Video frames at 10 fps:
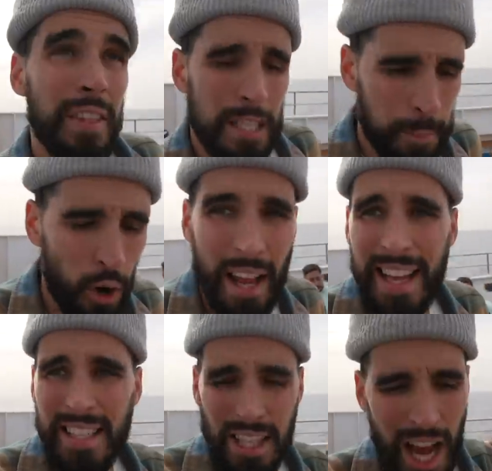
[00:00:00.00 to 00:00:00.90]
This boat
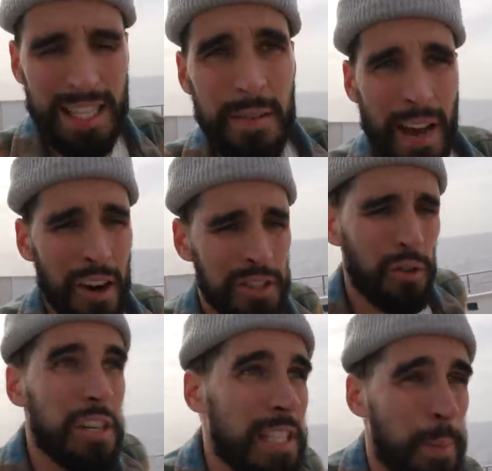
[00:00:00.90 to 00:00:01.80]
has lots of
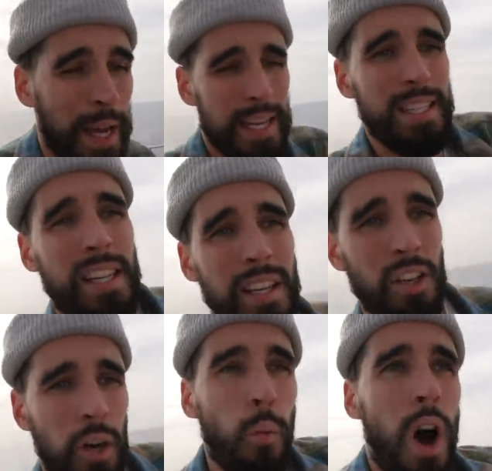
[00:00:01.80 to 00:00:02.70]
outdoor space.
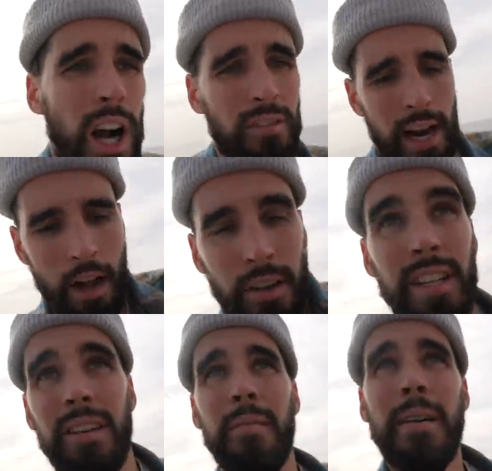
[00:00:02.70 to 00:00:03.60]
You can walk around
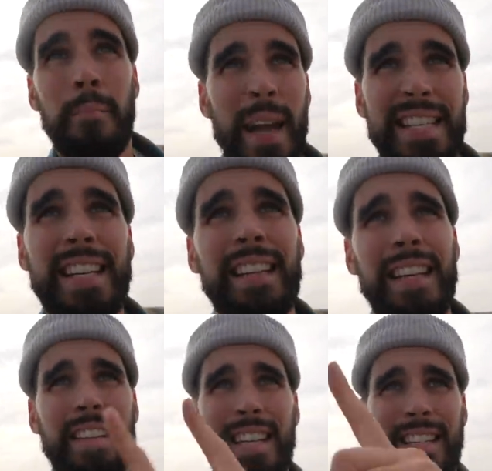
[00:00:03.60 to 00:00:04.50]

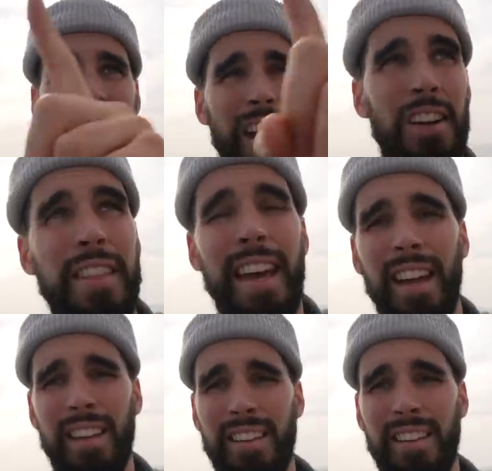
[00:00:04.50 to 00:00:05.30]
basically the entire thing.